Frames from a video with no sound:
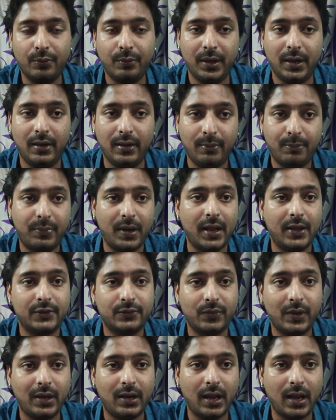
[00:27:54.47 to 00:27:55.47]
be
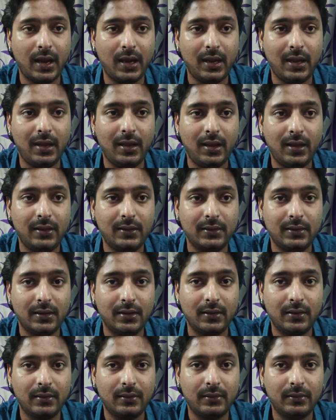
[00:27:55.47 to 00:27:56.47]
replaced with any
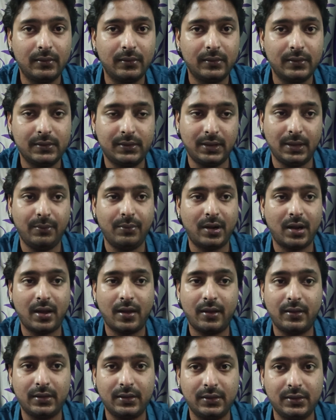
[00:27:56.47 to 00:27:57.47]

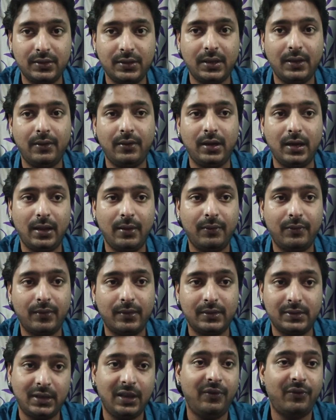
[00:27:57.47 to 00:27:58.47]
Zebra
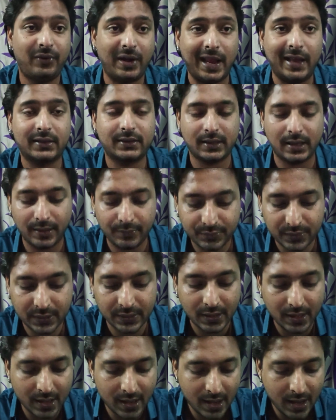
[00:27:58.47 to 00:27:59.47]
G Flex
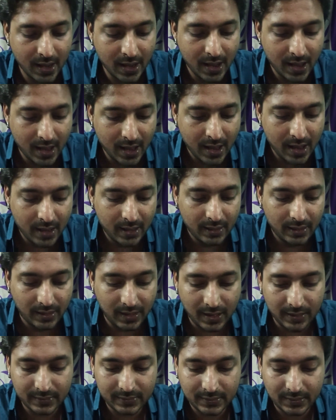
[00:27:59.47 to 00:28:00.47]
nibs.
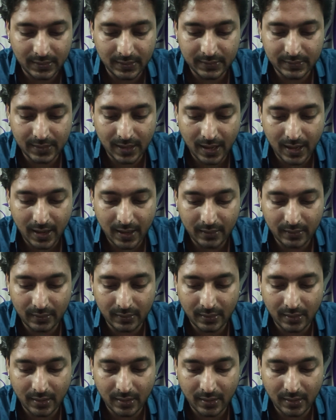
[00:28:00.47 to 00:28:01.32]
Next is that